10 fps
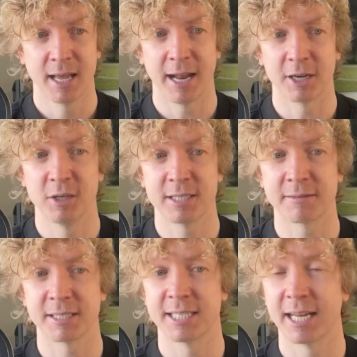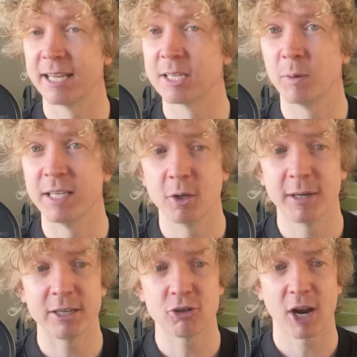And Kulusevski said this: we do
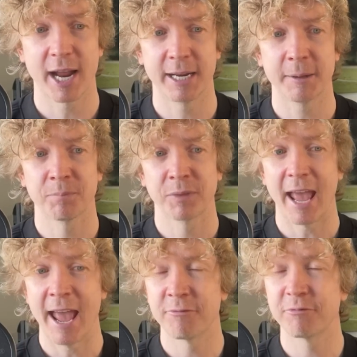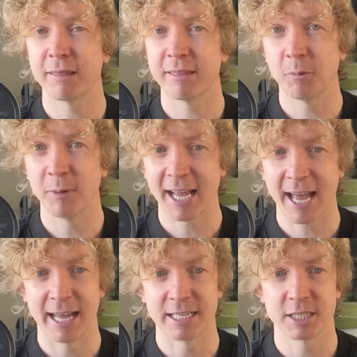it in training, everything we
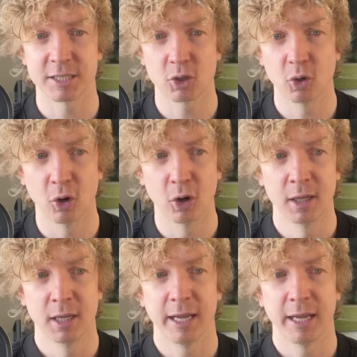can to score.